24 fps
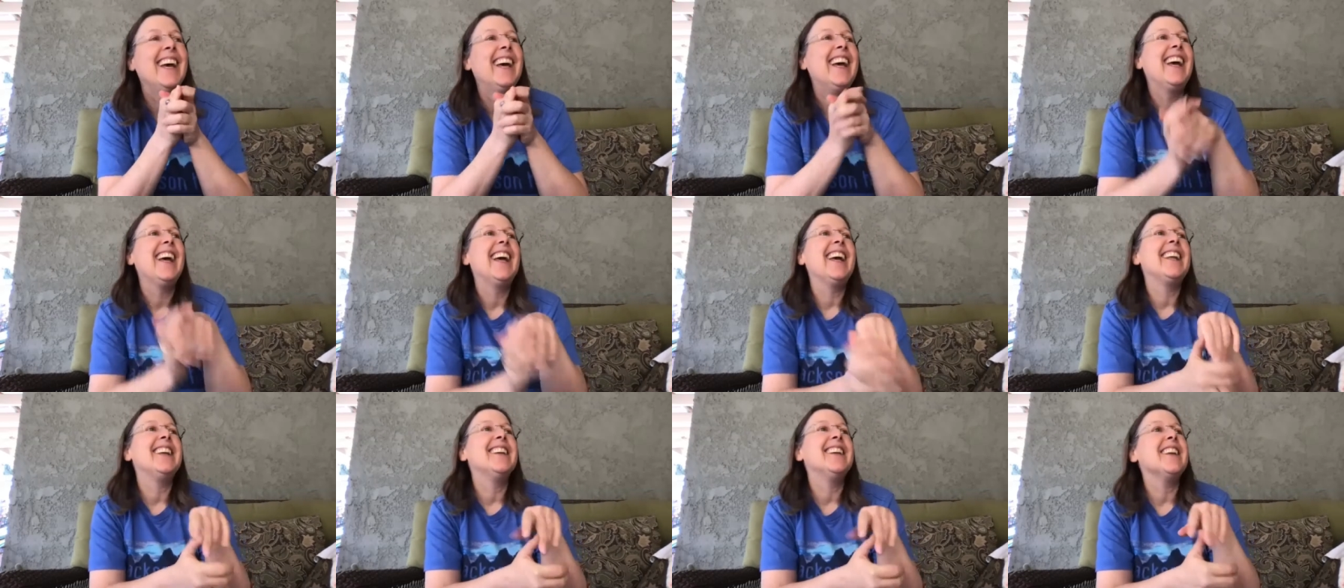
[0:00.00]

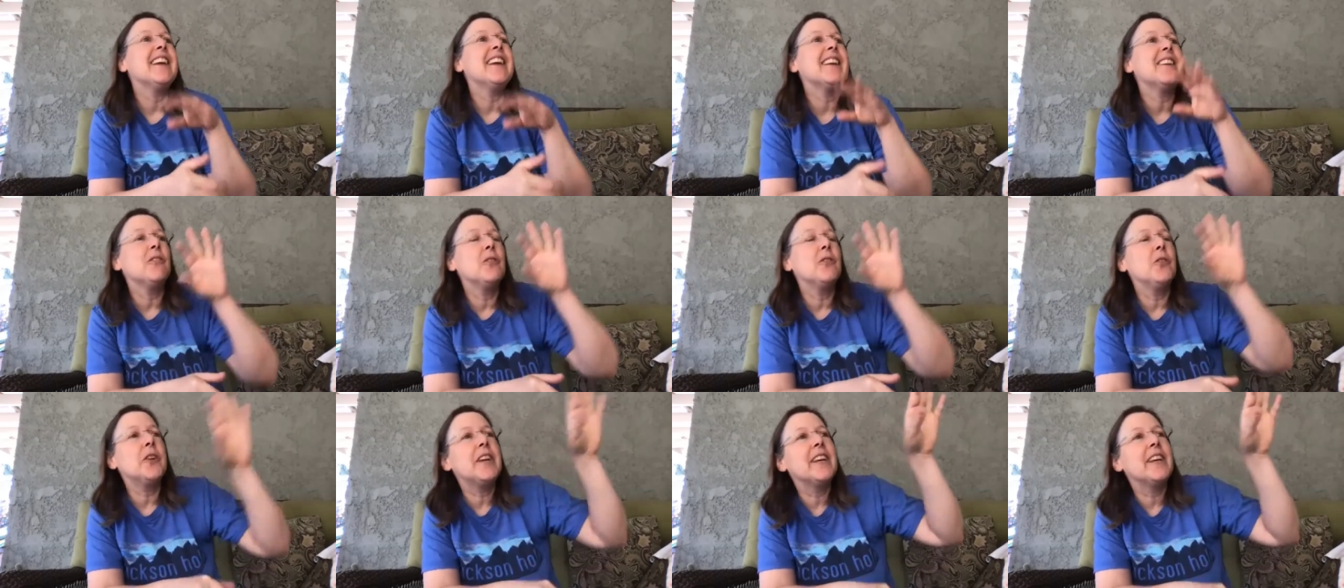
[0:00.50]
And
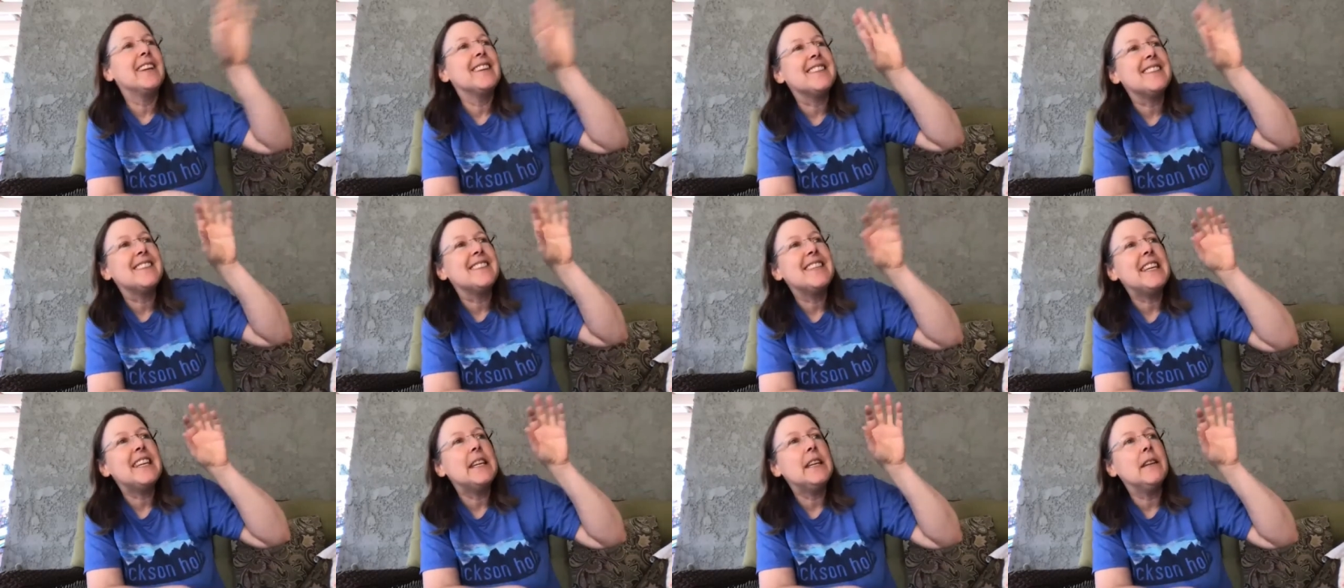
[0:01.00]
looking to
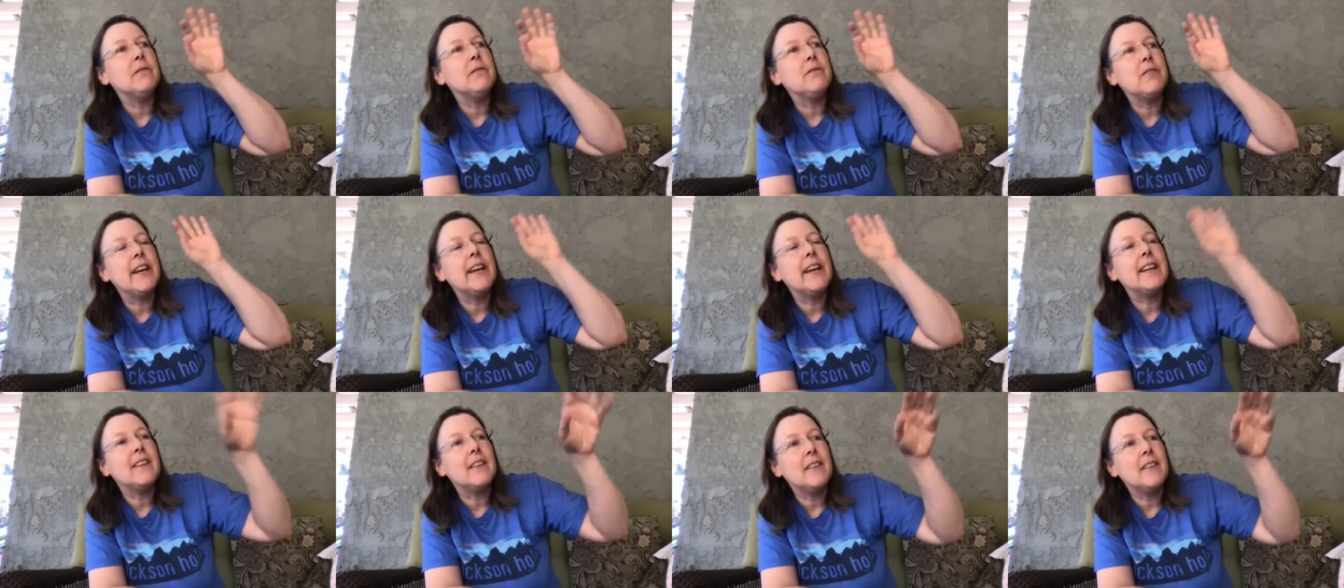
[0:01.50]
see if like
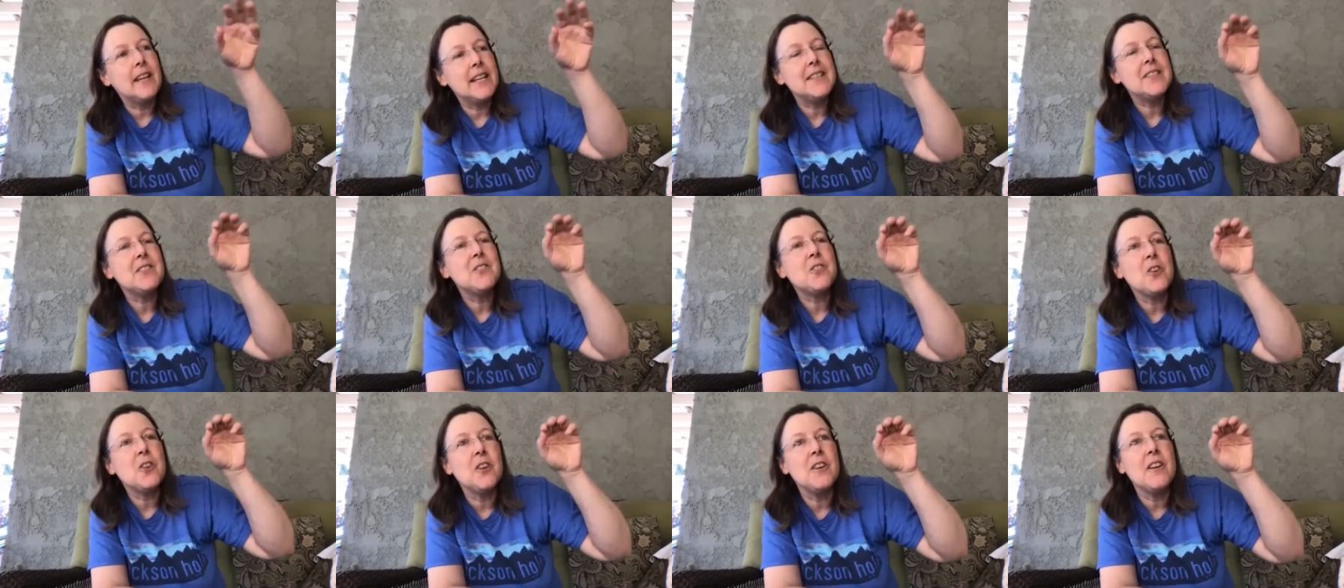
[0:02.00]
the lights
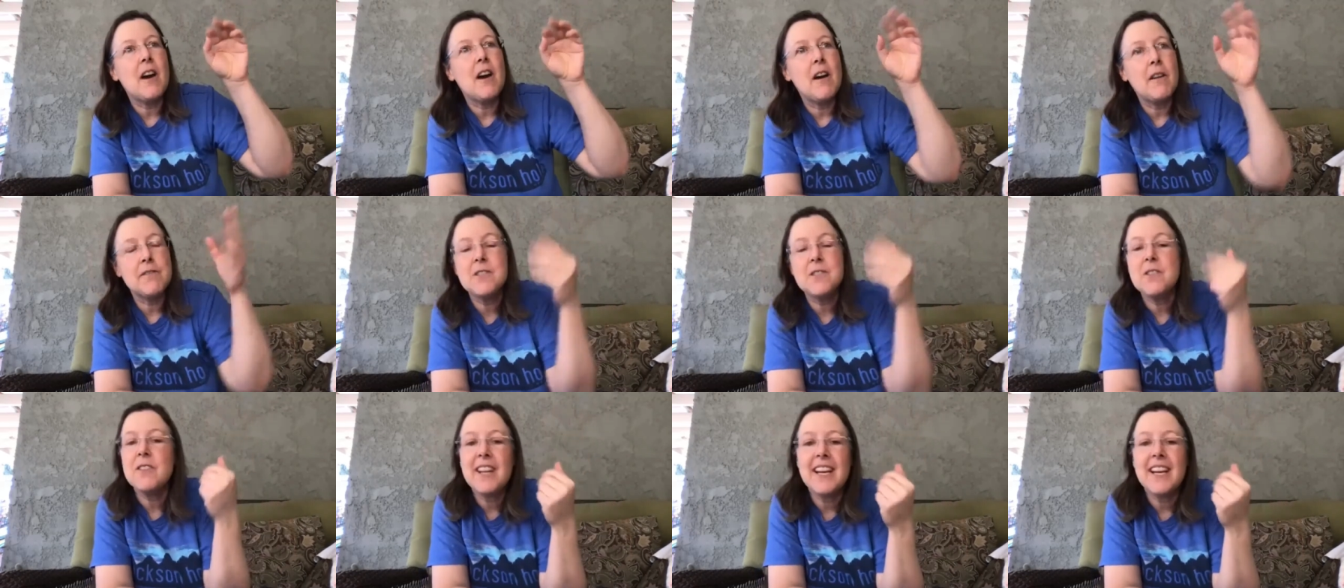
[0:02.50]
turned off
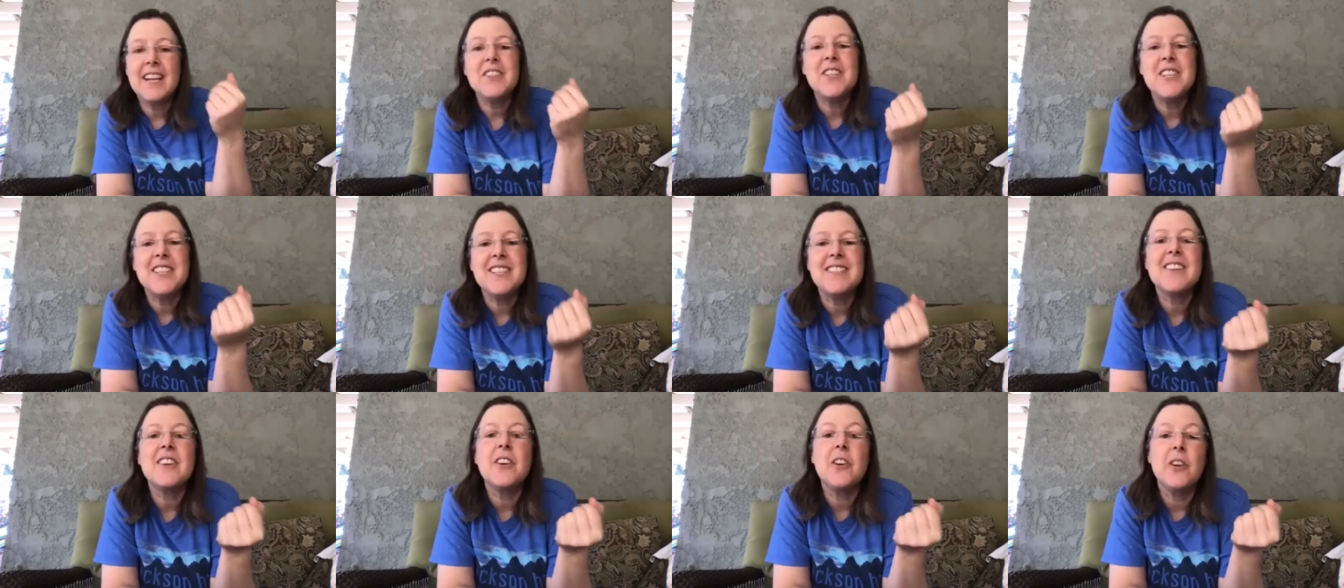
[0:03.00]
so that she's
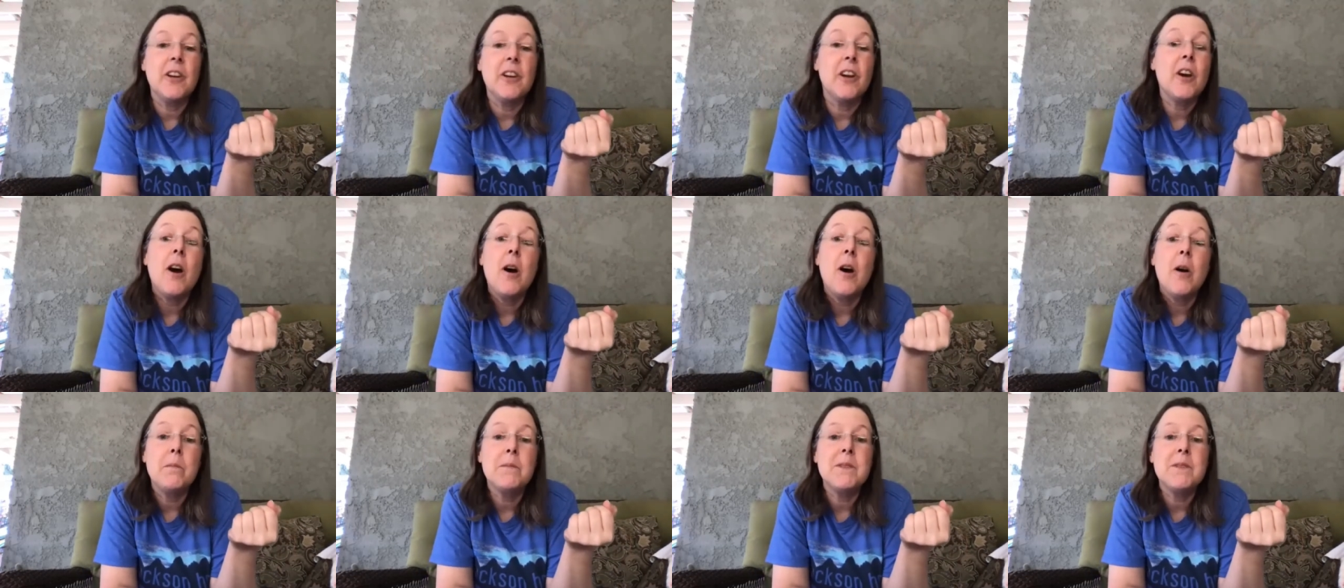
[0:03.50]
going to
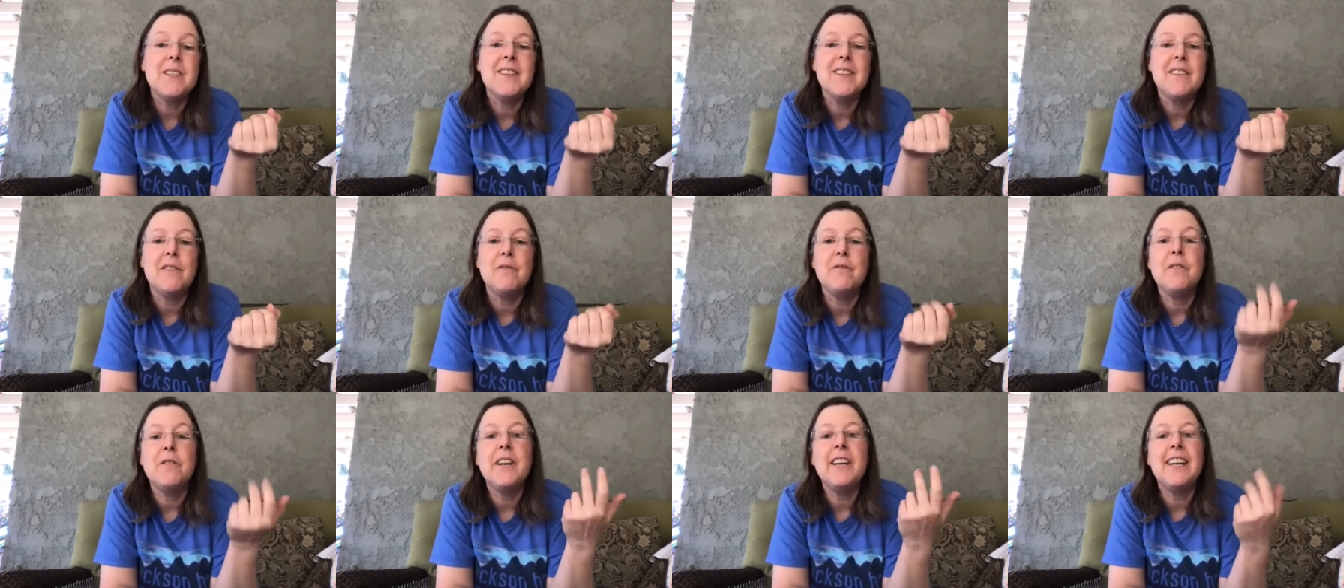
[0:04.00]
come to the
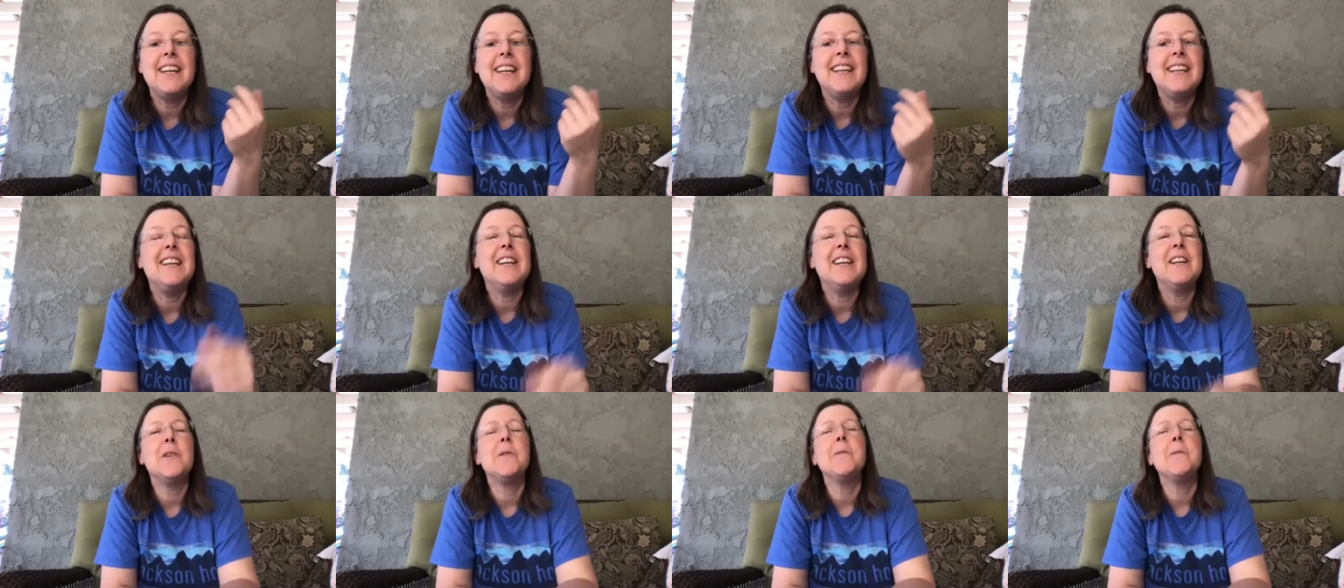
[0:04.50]
fight, you
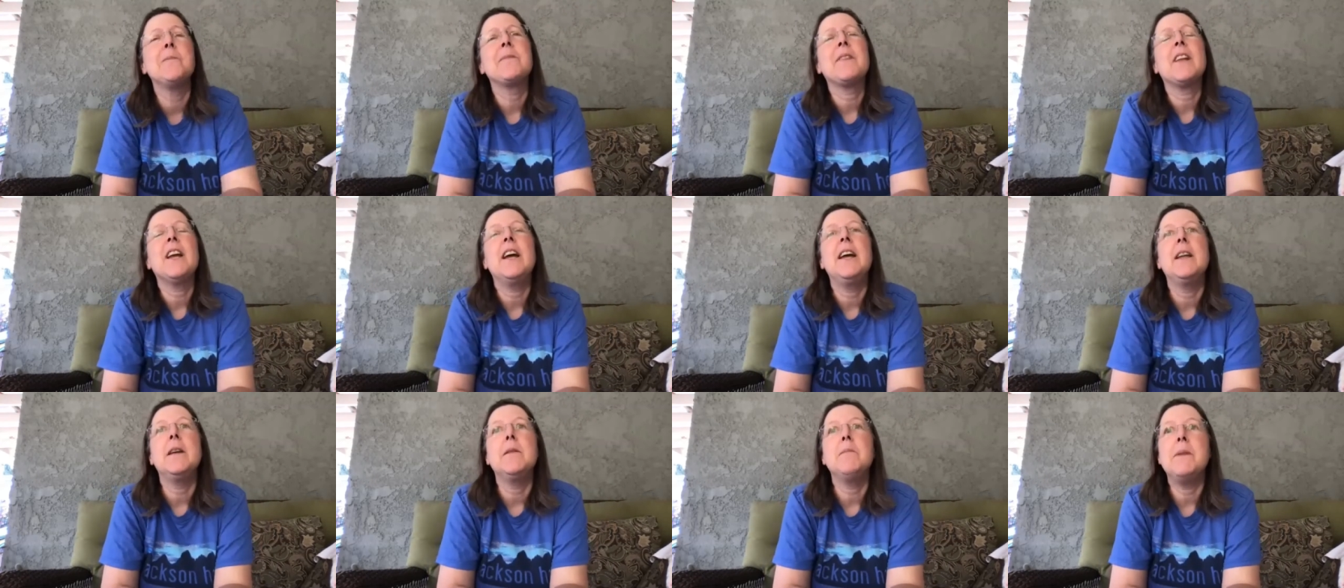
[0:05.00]
know? And
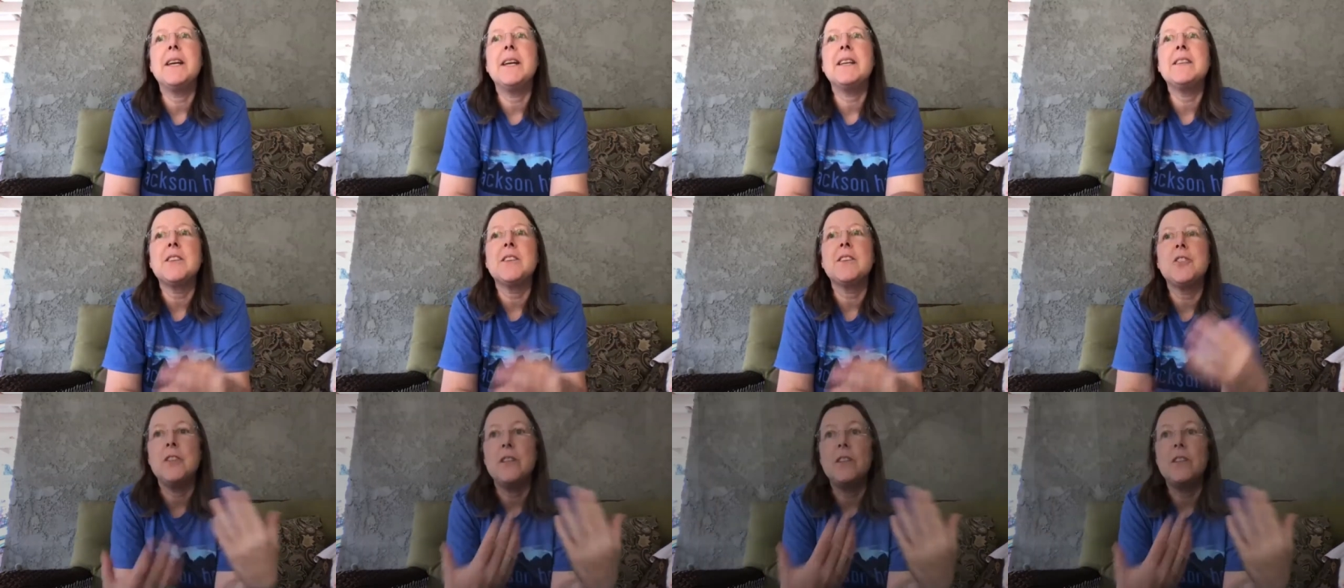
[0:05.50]
it makes such a